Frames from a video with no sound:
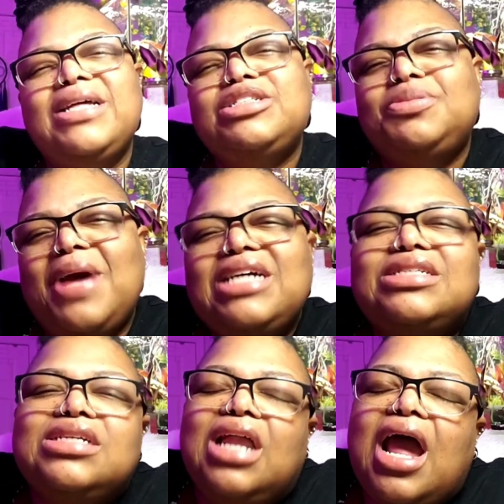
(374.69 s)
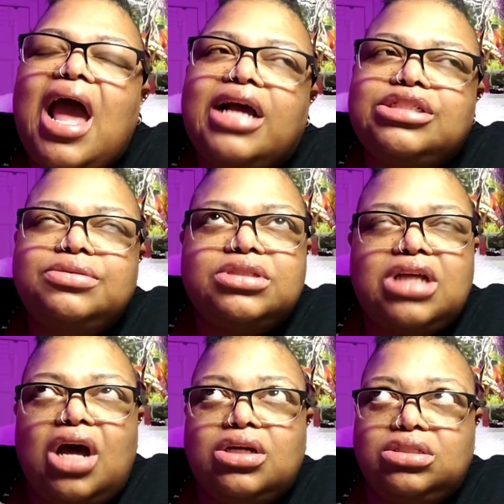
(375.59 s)
It's basically like how she
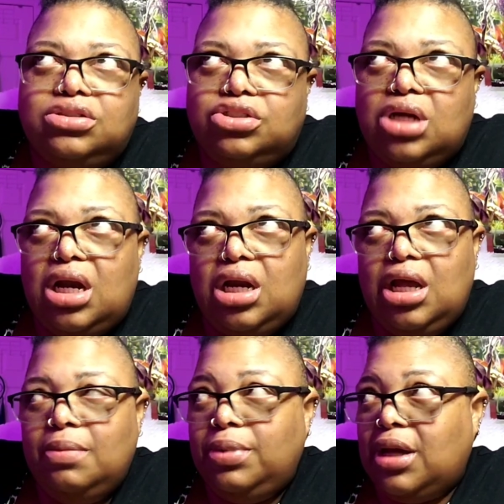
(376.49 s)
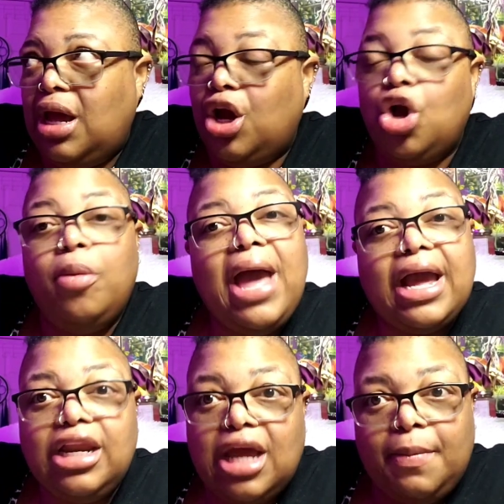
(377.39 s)
was talking. She was trying to implicate her. Go
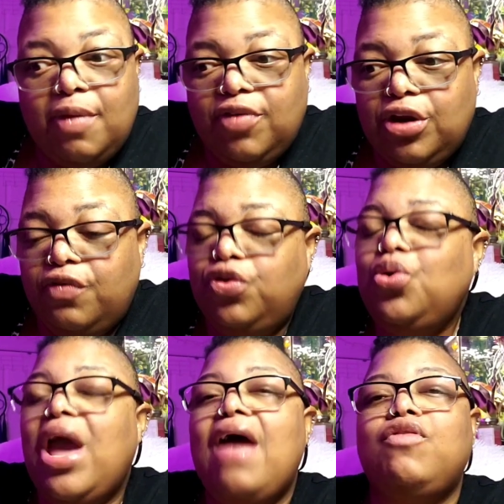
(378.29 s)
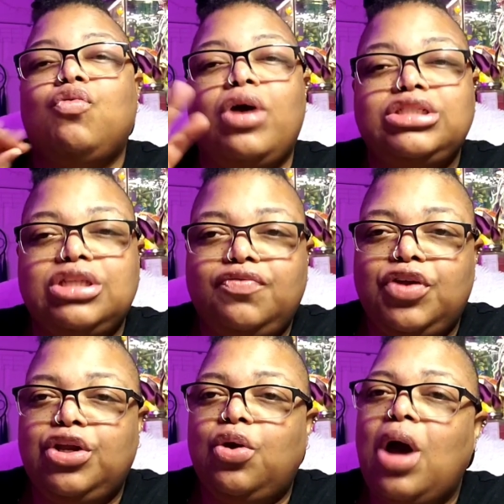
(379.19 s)
back and look at my video. If you haven't watched that
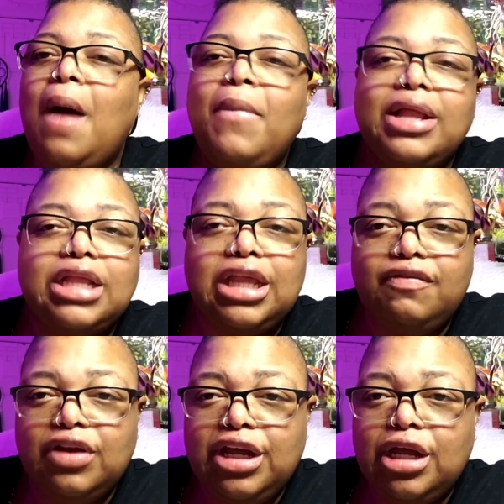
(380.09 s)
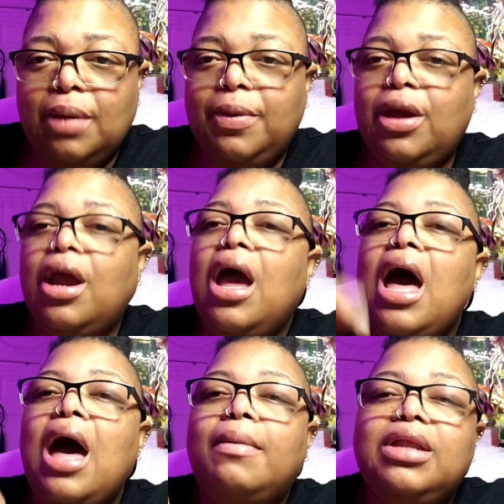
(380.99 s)
video, I'm going to have to leave a link up here.
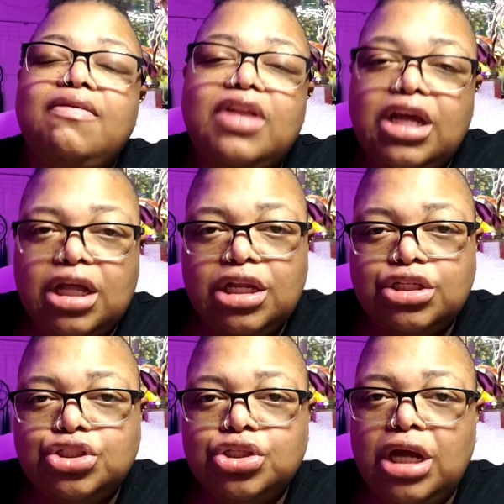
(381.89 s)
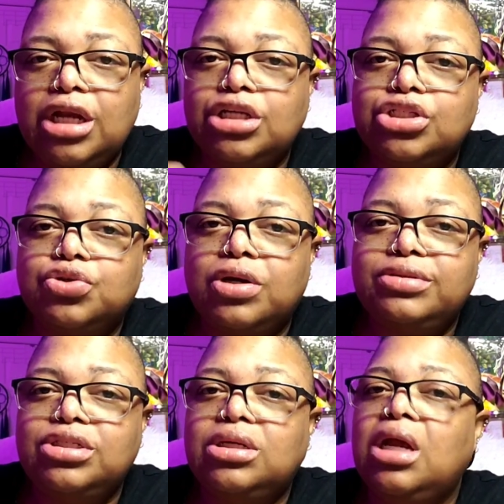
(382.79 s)
I'm going to leave a link in the
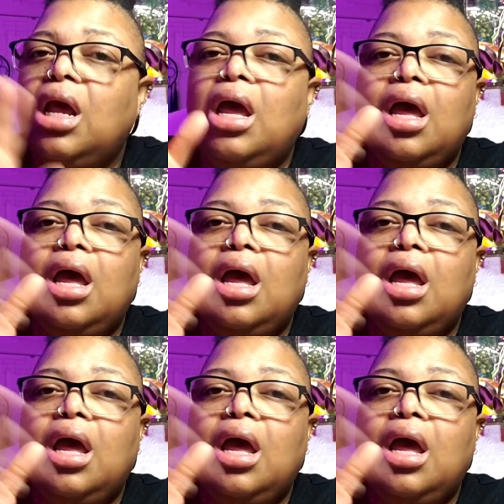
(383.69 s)
description.